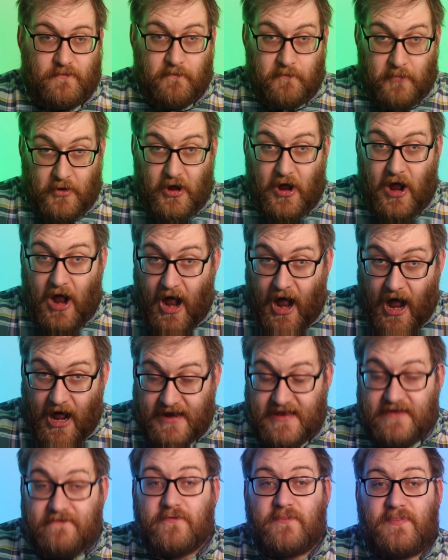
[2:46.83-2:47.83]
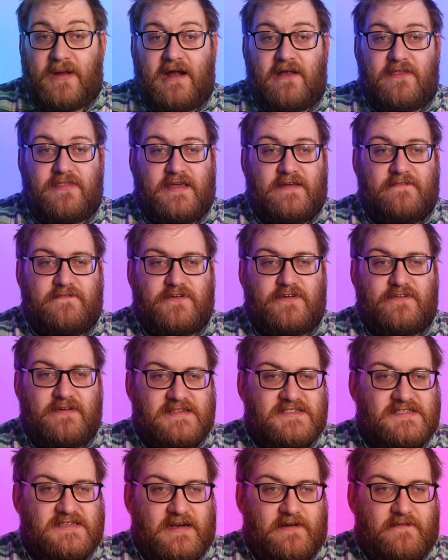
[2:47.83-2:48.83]
but an even better thing for
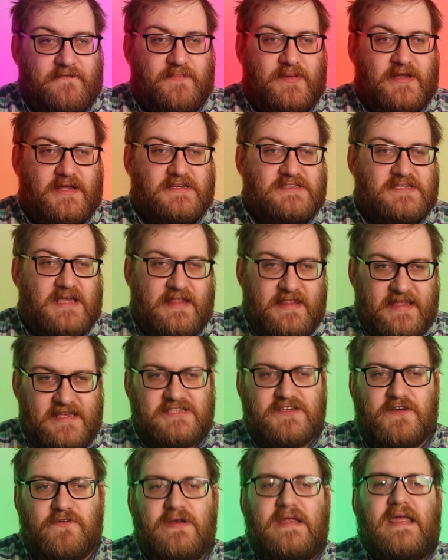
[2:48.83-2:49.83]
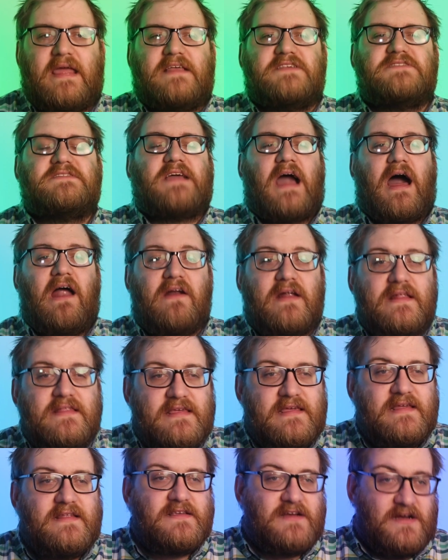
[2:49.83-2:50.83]
GridServe because this creates
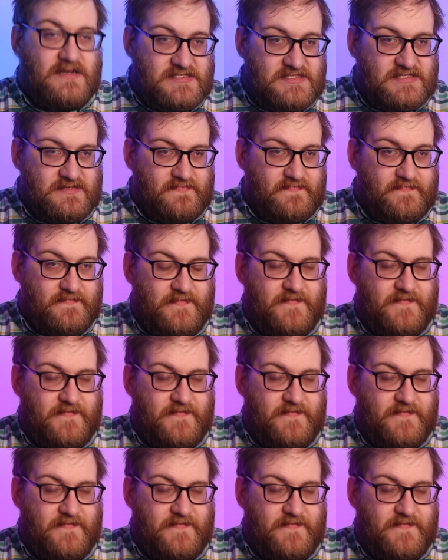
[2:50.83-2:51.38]
guaranteed custom